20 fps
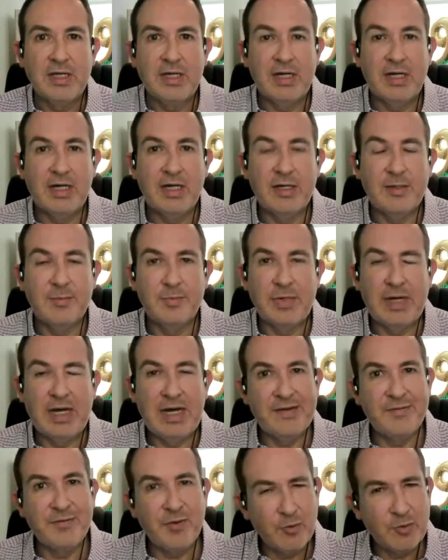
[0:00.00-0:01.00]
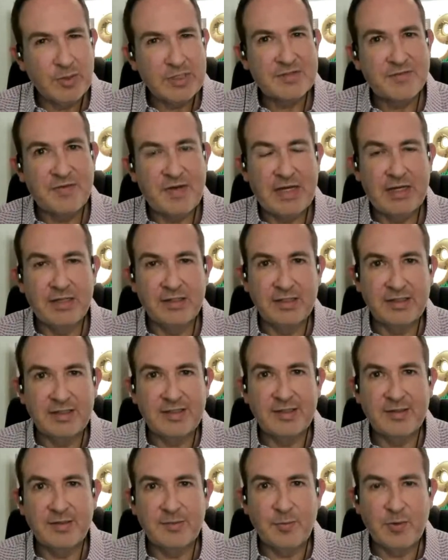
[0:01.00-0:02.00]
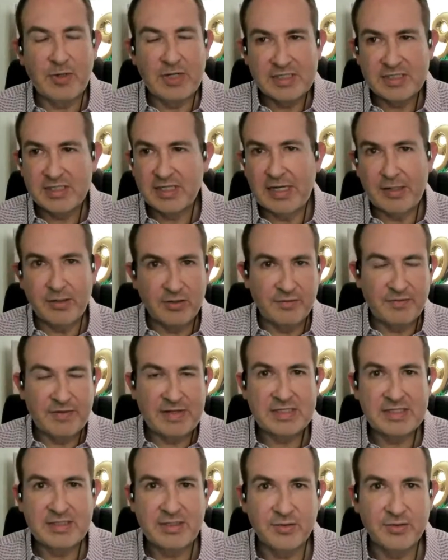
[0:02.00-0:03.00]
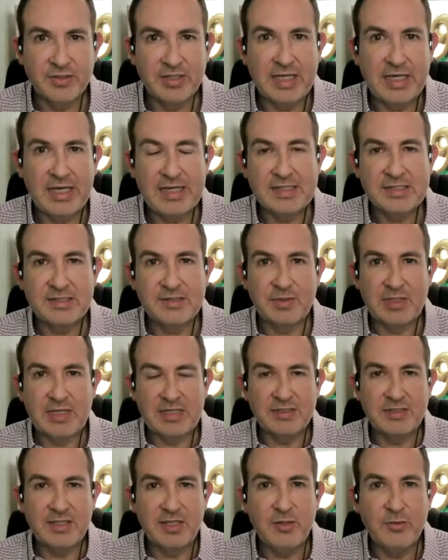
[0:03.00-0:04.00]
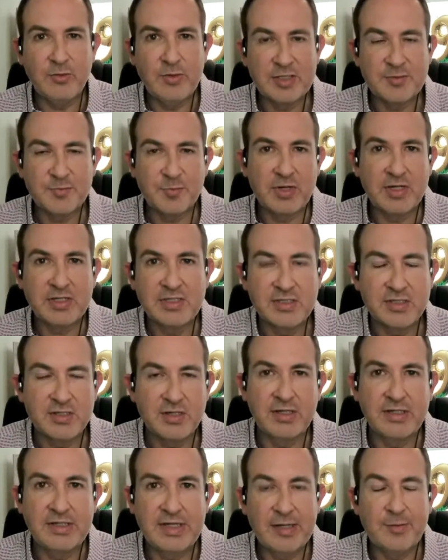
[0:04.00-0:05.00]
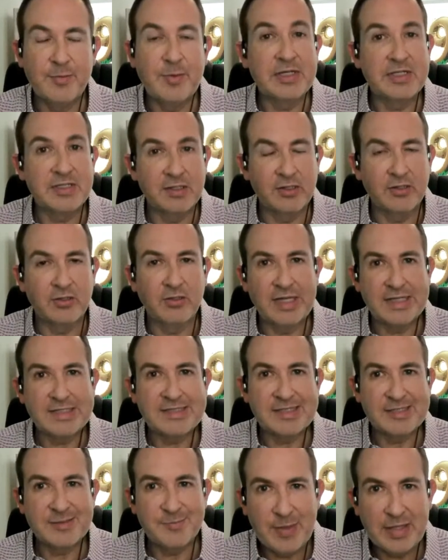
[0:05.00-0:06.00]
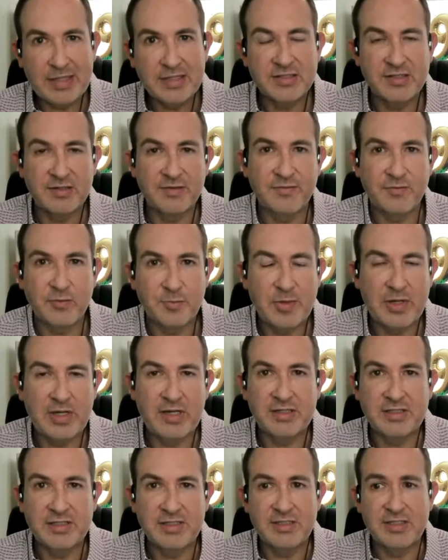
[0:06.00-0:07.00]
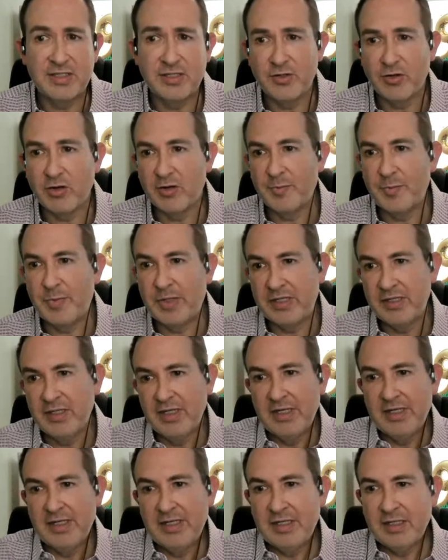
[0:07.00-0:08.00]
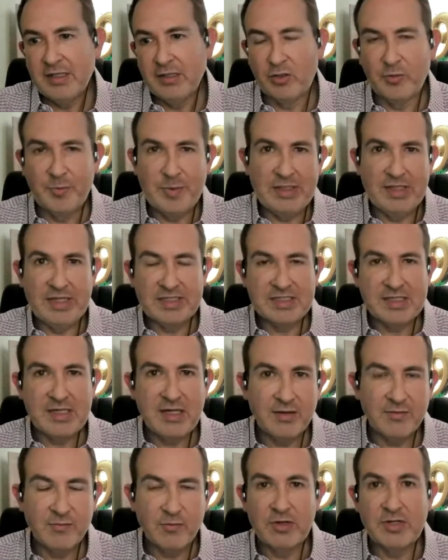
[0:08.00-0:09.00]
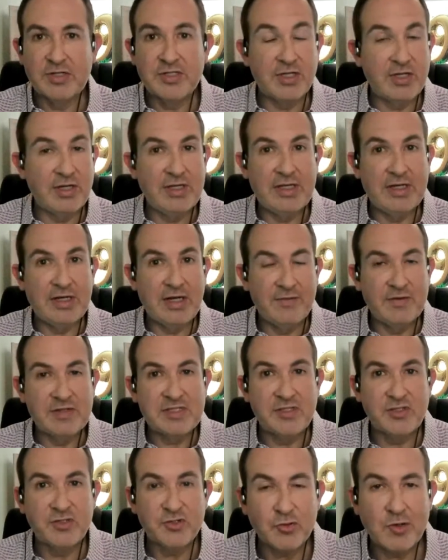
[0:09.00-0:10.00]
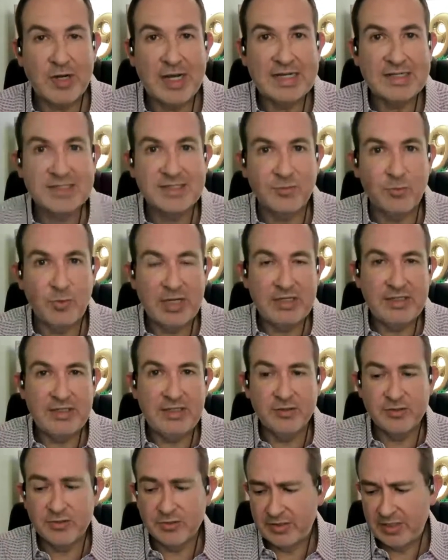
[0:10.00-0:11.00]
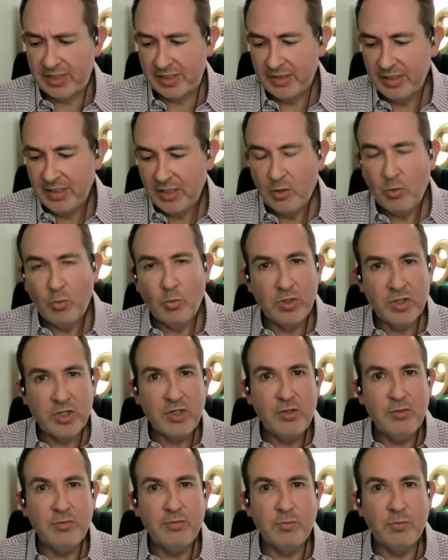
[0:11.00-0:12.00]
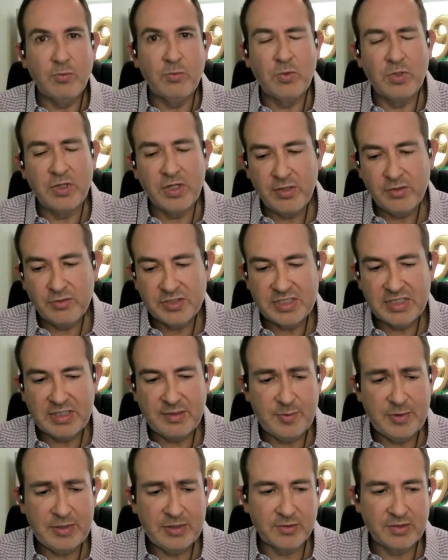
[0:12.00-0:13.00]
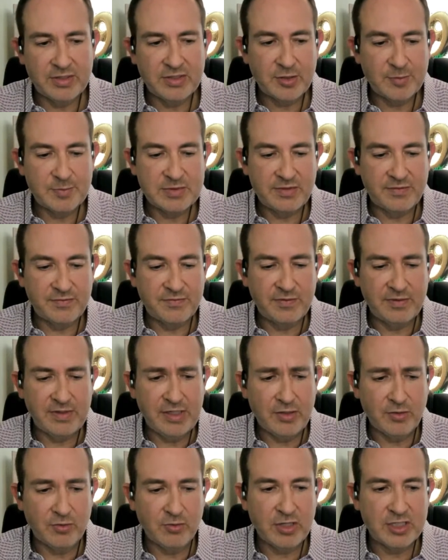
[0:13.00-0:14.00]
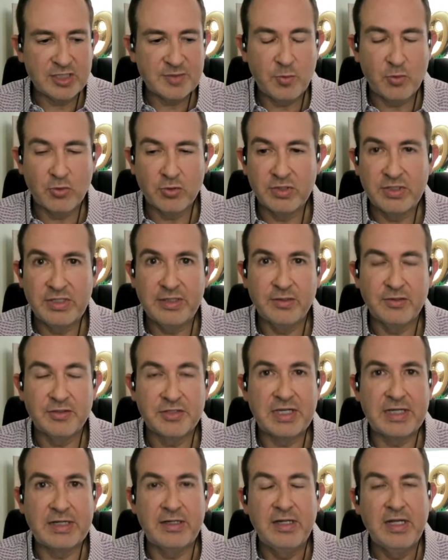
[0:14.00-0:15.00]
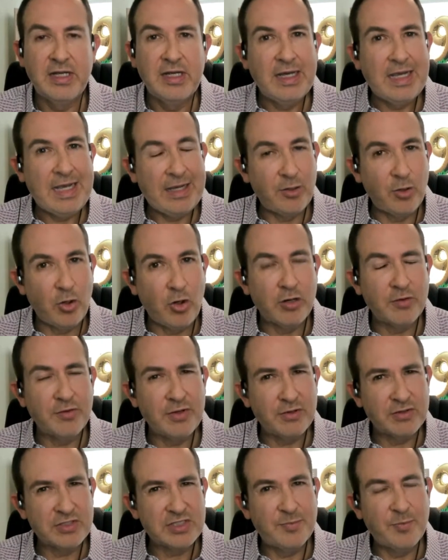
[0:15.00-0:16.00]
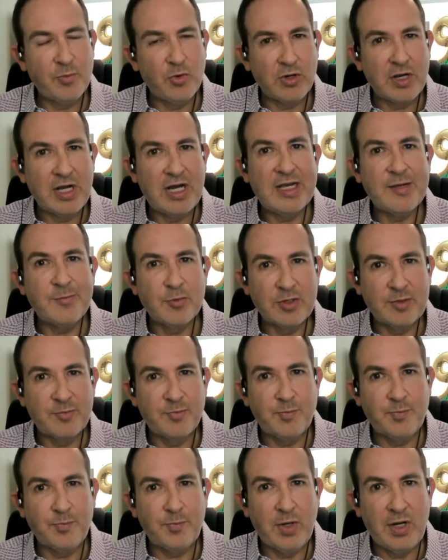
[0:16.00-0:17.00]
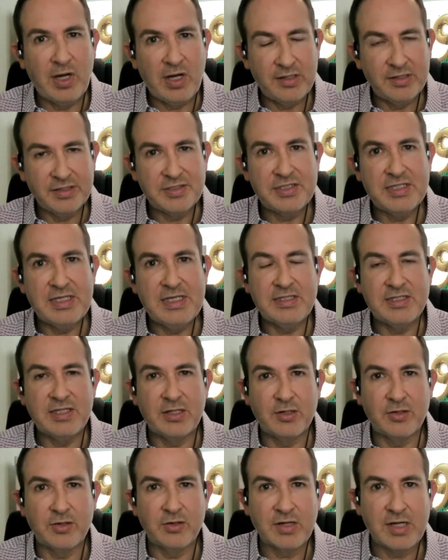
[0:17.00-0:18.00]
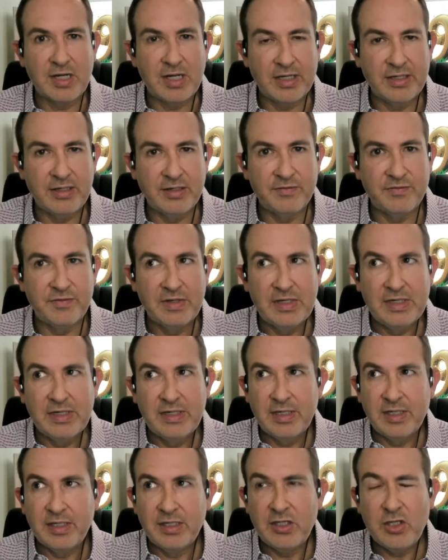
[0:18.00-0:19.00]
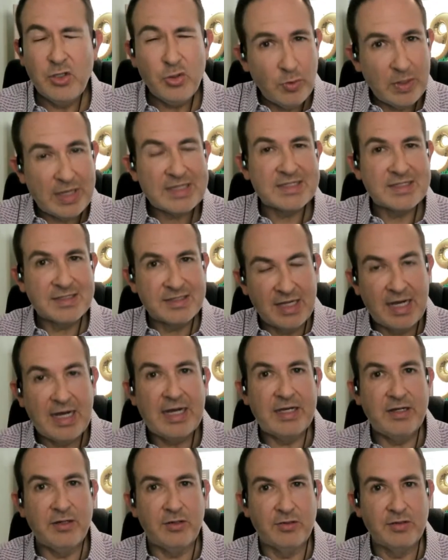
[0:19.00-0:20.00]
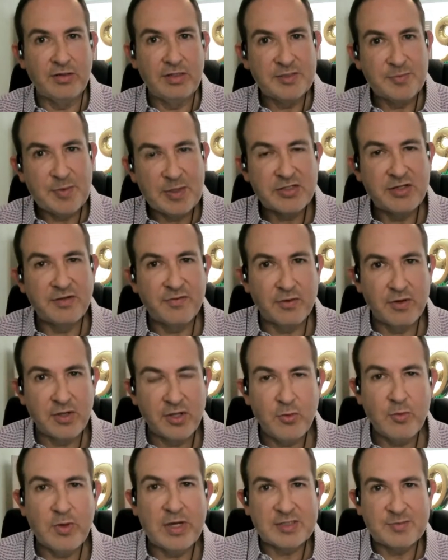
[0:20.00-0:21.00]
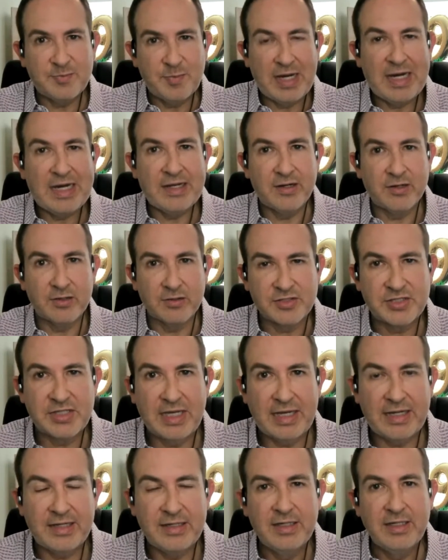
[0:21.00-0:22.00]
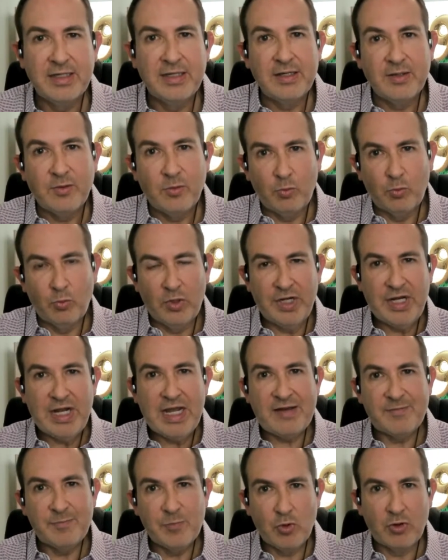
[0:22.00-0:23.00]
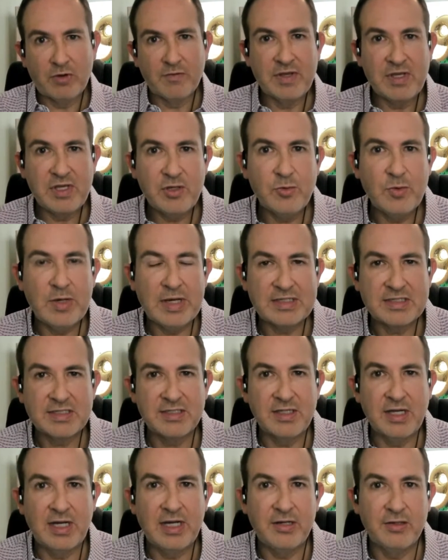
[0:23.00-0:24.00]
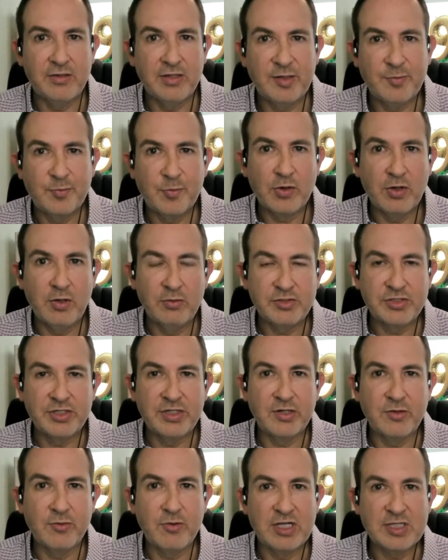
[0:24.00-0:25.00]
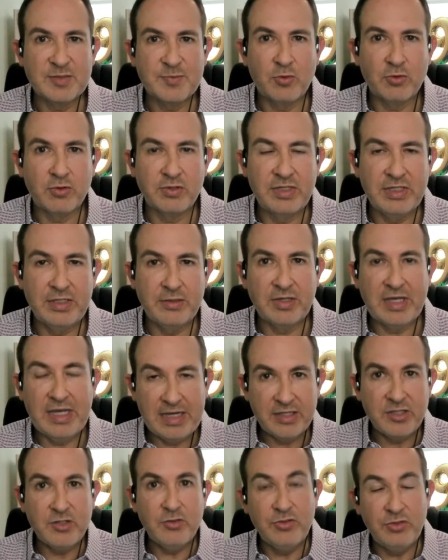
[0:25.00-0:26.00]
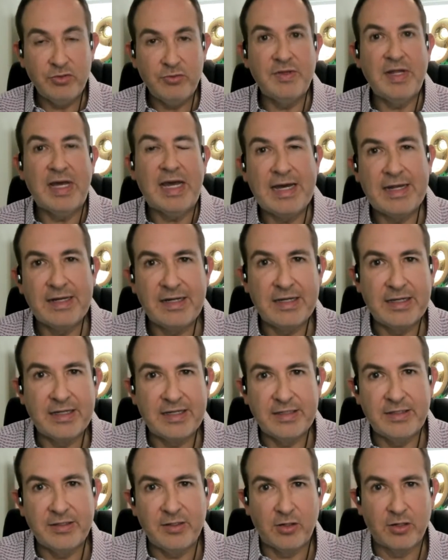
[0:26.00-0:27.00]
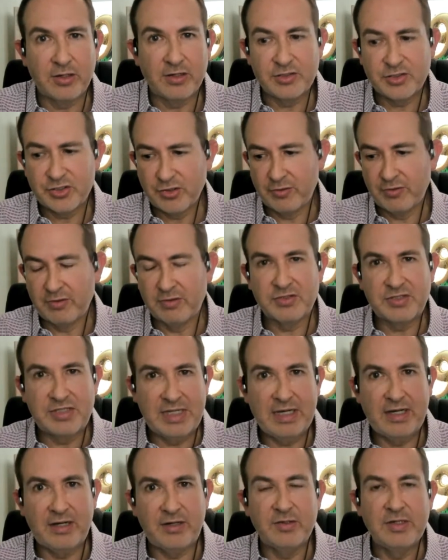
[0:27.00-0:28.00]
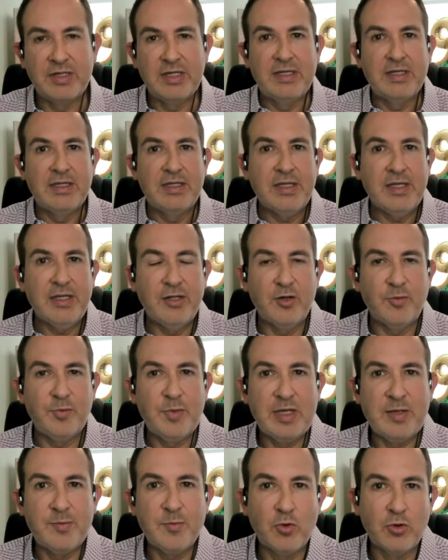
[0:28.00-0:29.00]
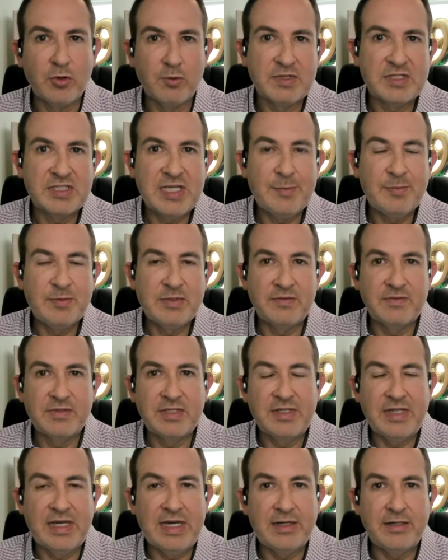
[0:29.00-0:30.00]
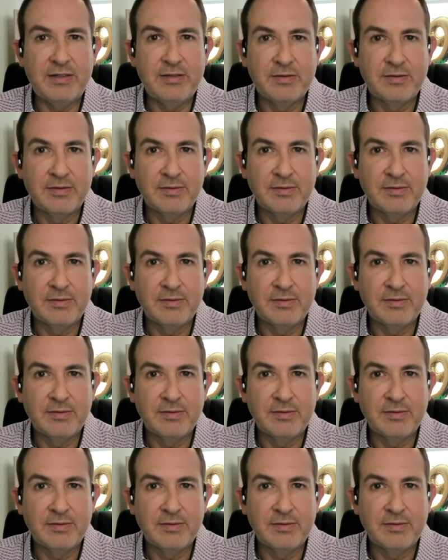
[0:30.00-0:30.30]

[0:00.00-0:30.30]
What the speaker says: I've always found that the pricing, I don't know if that's still the case as the U.S. pricing has gone down, but it's a little less expensive for policies in Europe, but a little bit less coverage. It obviously tracks the way deals are done. What do you see, Peter, in terms of cross-border deals, and are there some more hybrid policies that are kind of U.S. style, especially for U.S. buyers that want to have more of a U.S. style approach in a cross-border deal? Can you do that? And are insurers now, being more receptive to that?